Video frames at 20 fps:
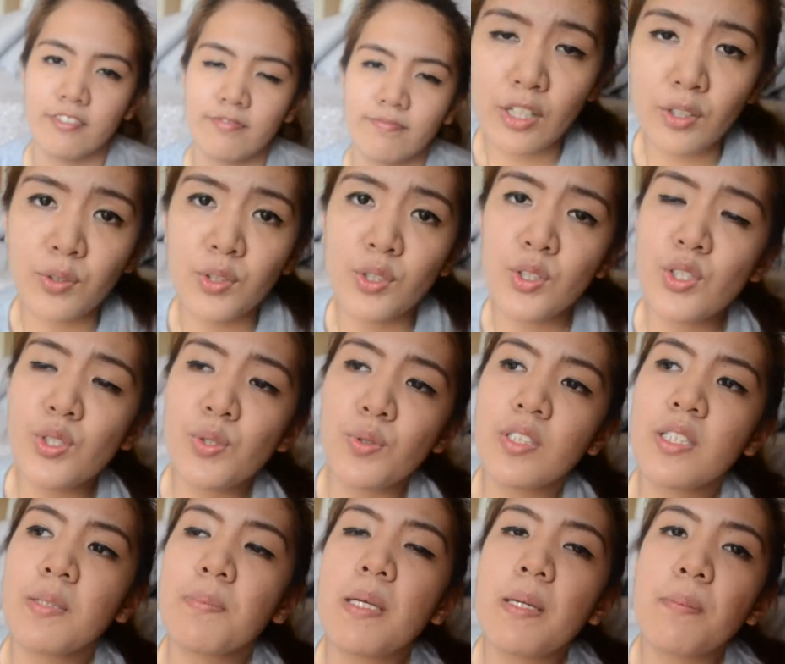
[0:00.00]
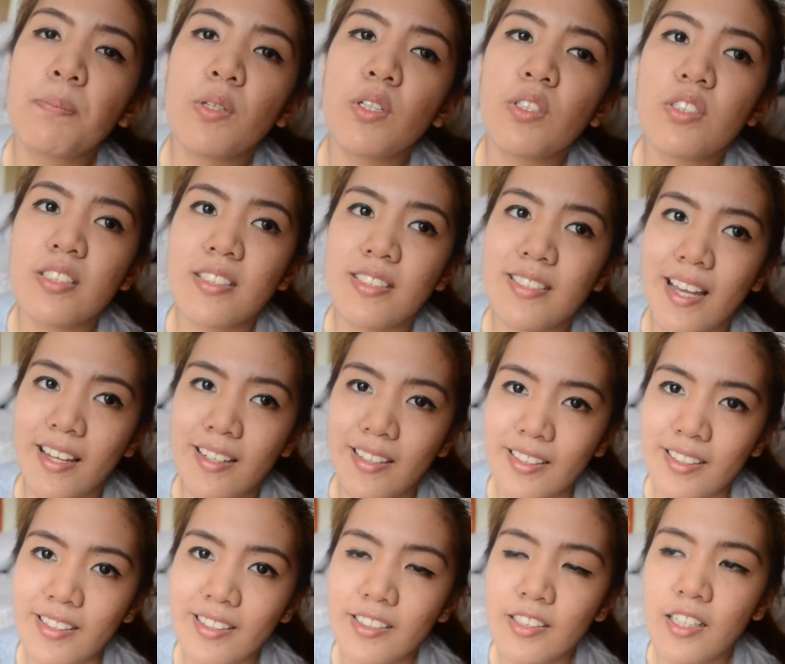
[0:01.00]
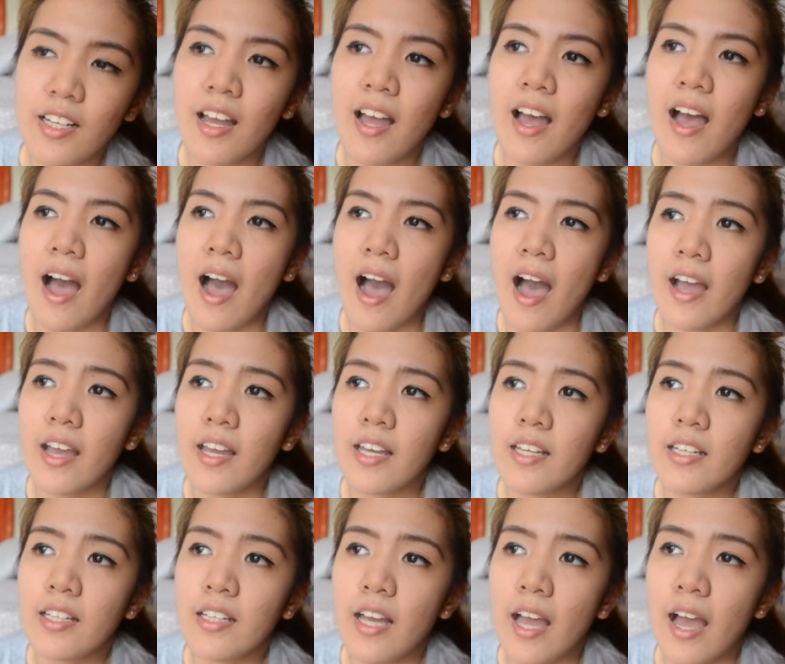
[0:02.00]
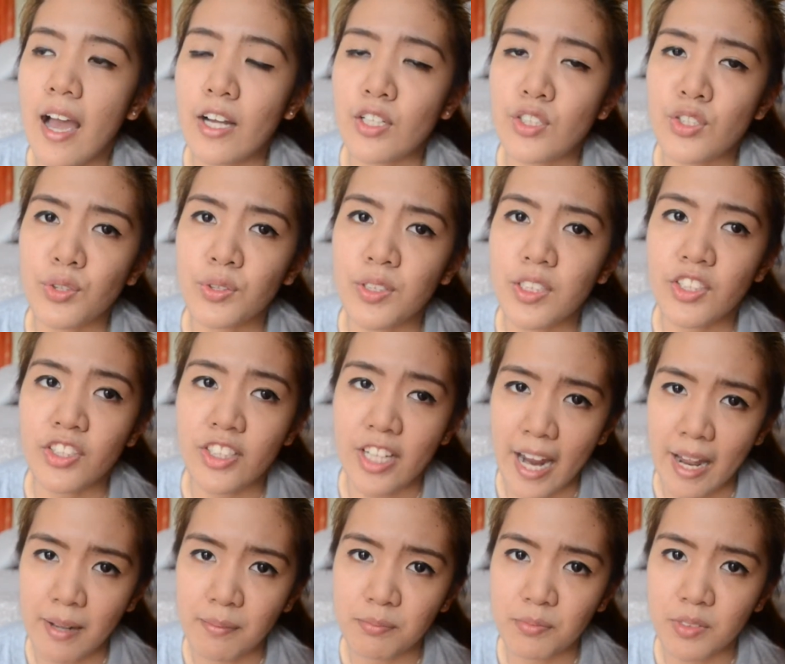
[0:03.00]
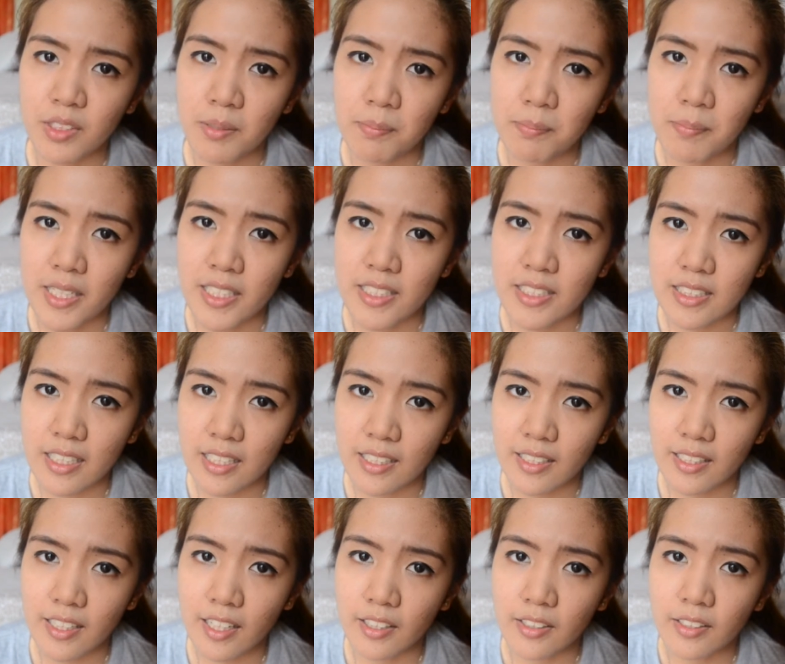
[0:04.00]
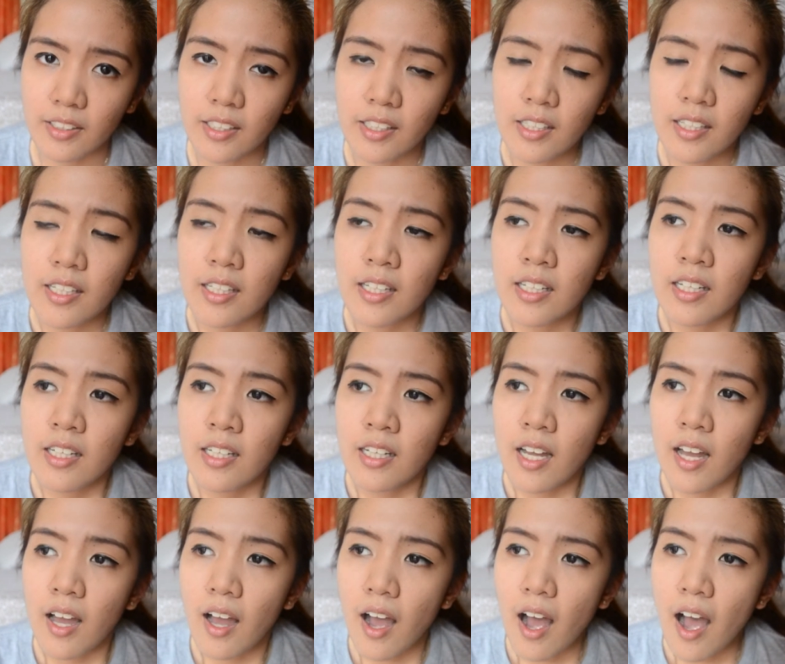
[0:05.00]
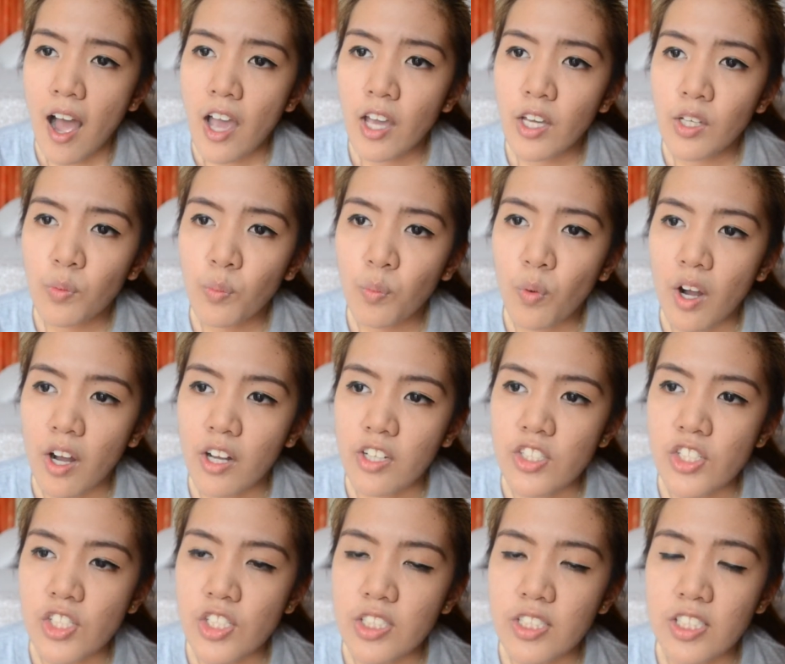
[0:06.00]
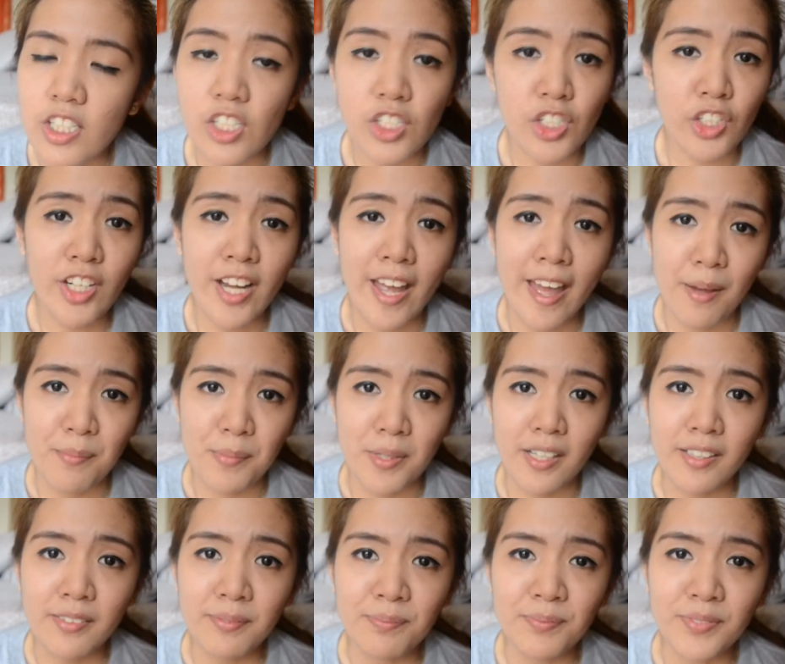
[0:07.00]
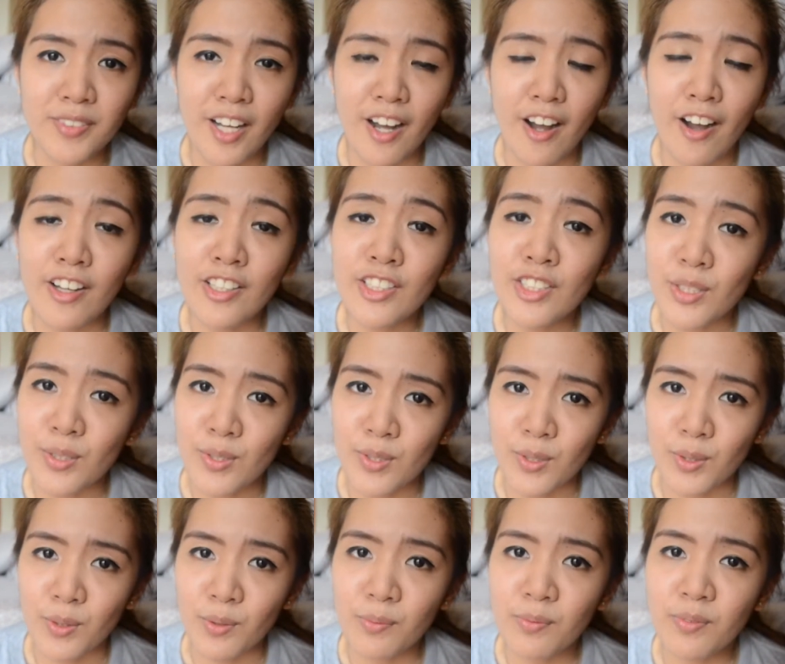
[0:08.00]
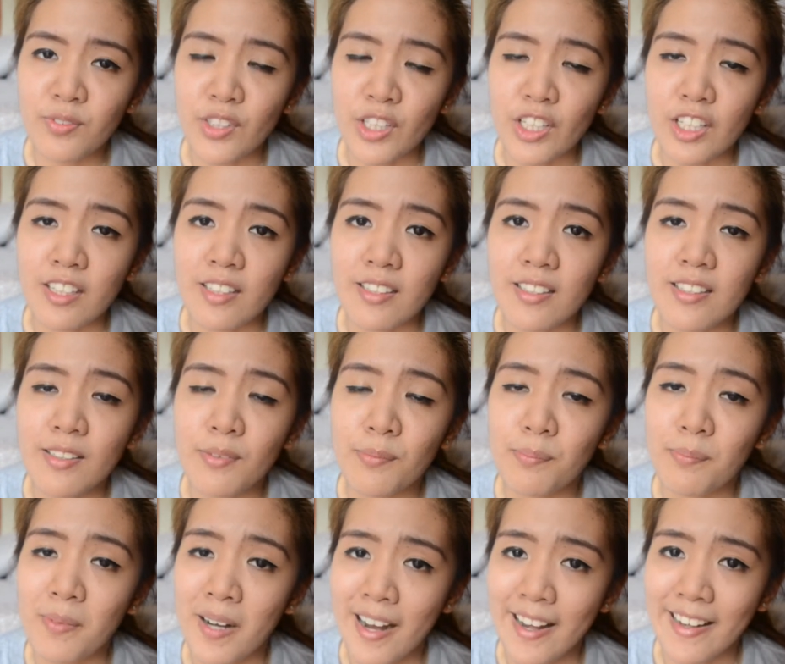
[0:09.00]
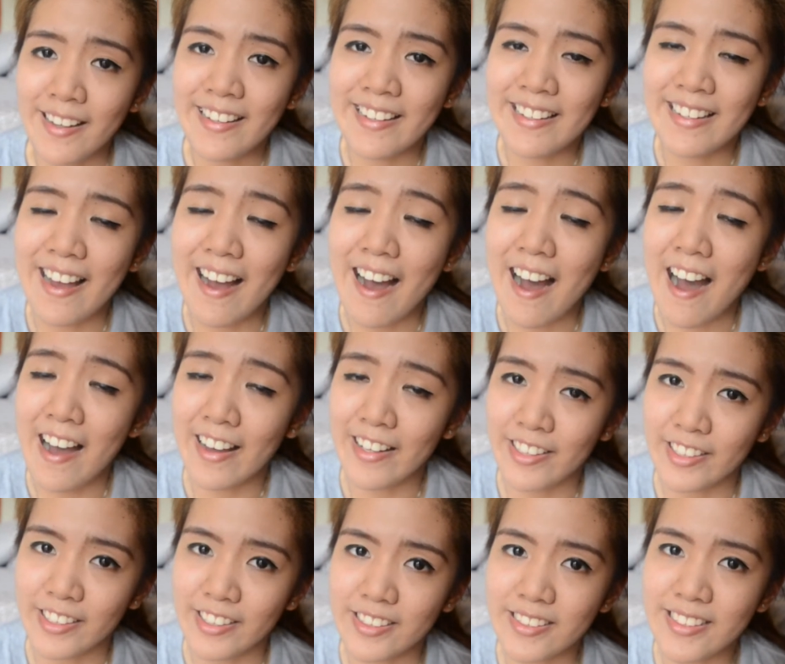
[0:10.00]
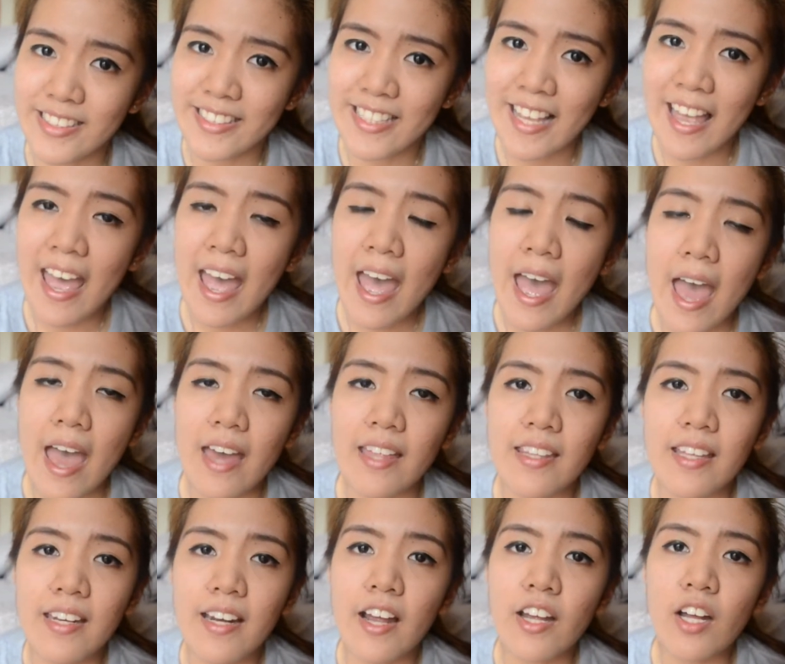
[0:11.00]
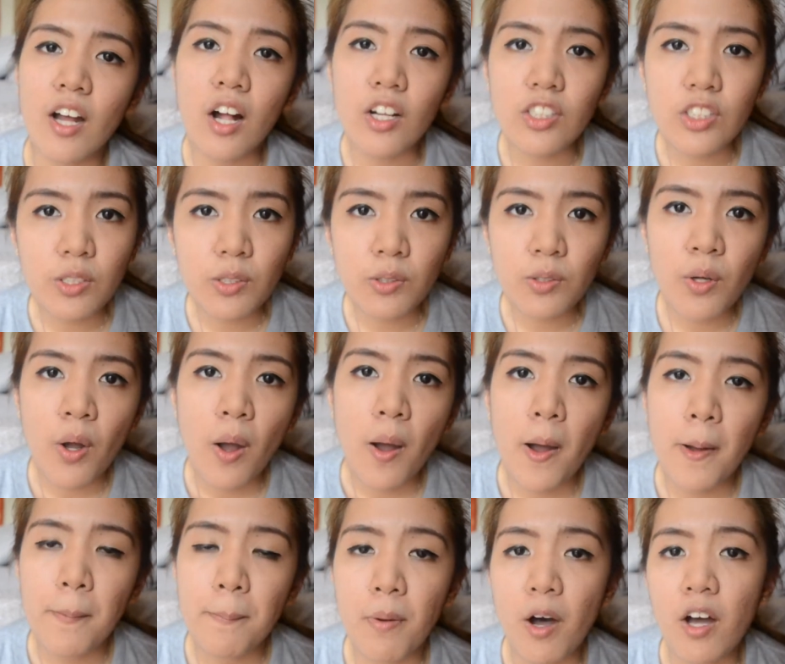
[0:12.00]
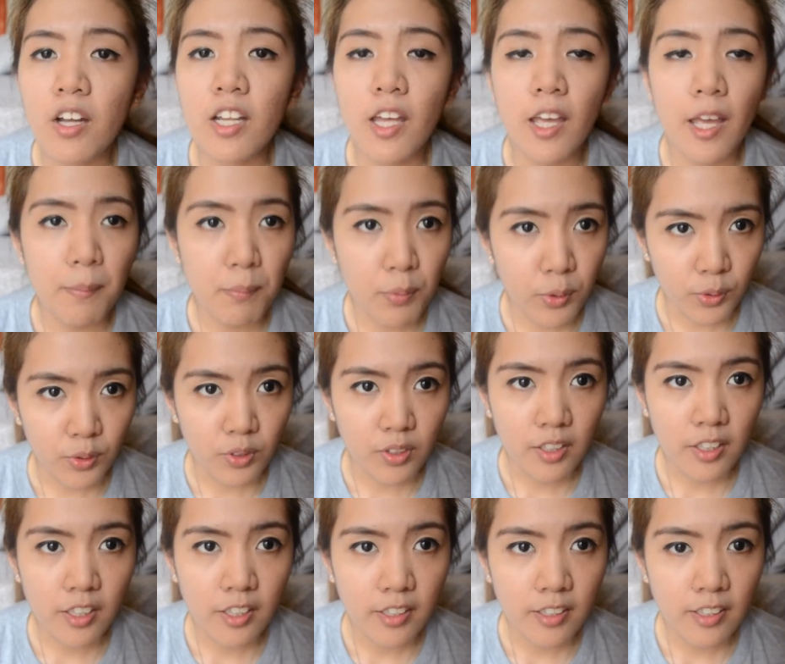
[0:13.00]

Now usually people study, I actually crammed my studying. I watched Teacher Emma on YouTube for my IELTS, and then I also bought a book.